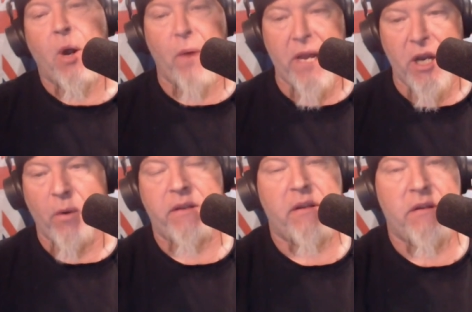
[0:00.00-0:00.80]
We
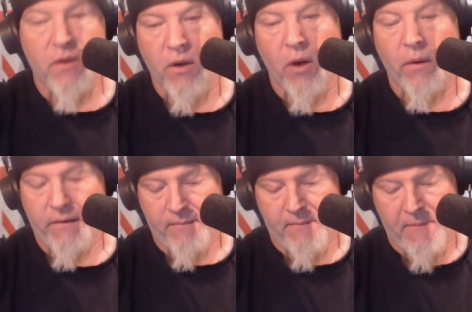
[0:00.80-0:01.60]
know it. You know
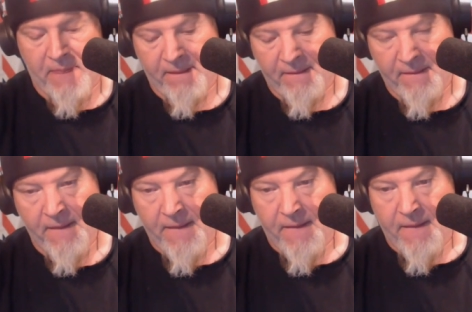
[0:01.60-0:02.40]
it.
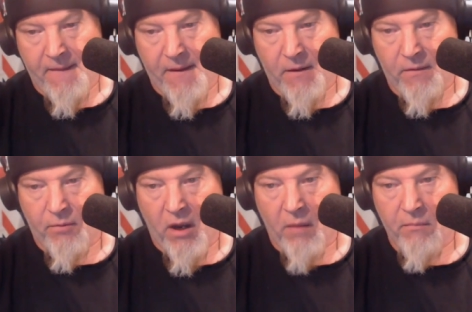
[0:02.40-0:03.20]
You know, the
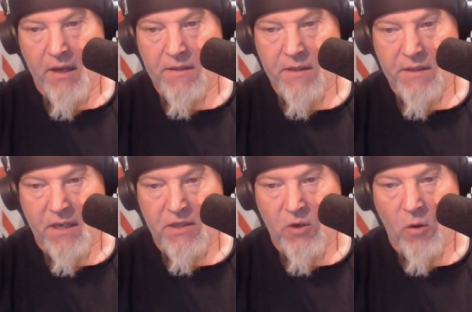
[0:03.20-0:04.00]
problem is, is
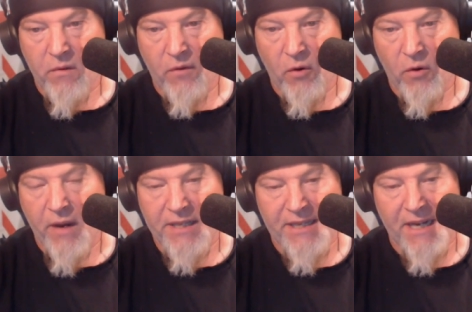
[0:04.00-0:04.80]
I just hope the voter
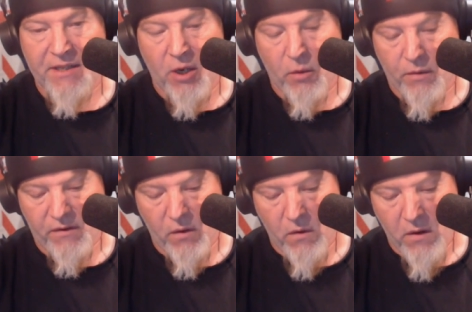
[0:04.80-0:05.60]
base gets to know it
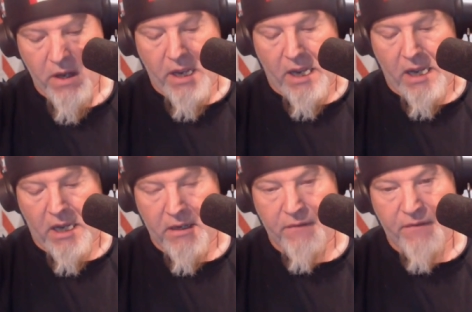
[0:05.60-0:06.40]
too,
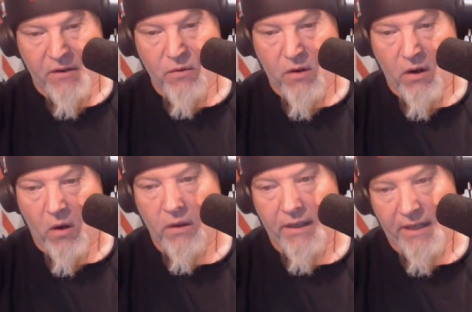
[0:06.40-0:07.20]
uh, if they do
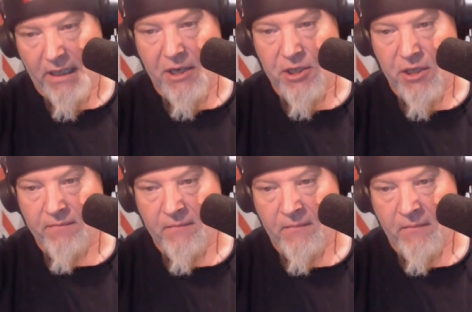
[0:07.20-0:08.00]
call an
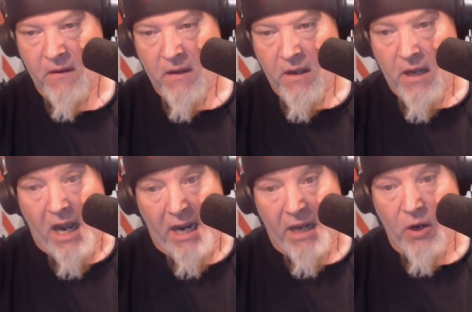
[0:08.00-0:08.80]
election.
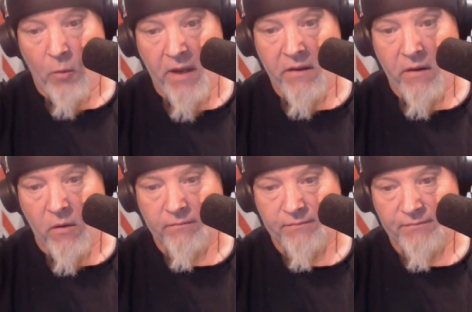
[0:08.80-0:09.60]
And I hope they
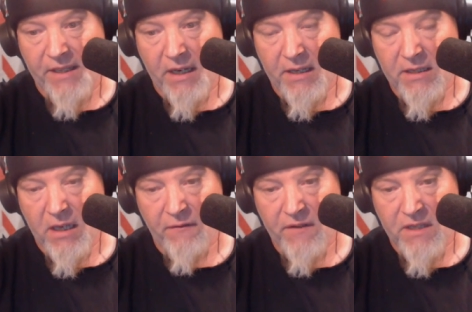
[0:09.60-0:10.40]
do, because
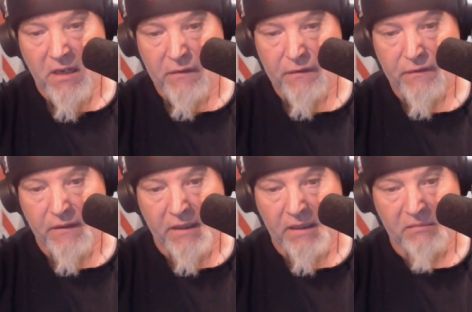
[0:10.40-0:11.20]
enough is enough.
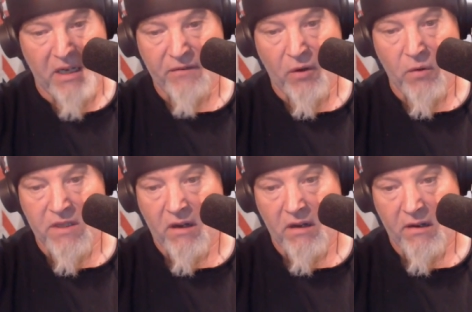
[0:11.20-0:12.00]
Uh, my vote
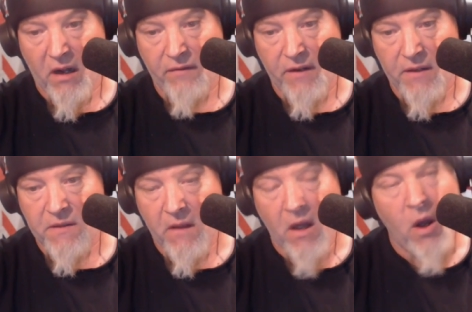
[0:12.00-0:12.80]
is
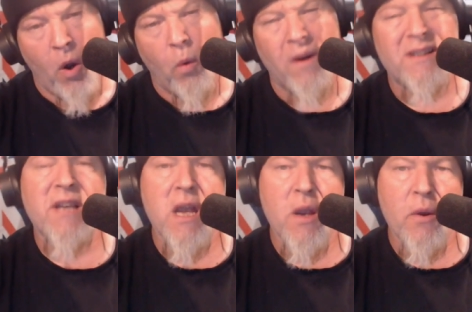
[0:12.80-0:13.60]
non-confidence. What
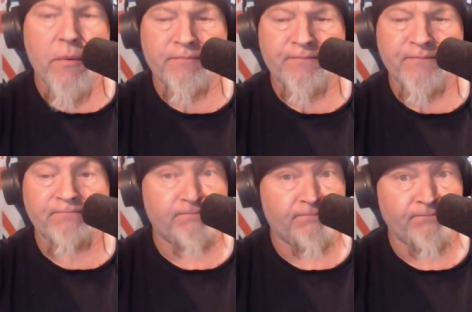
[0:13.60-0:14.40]
say you?
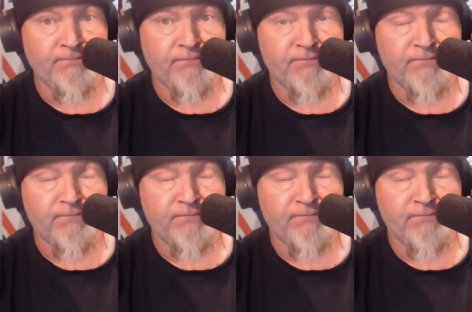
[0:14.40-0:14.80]
Hmm?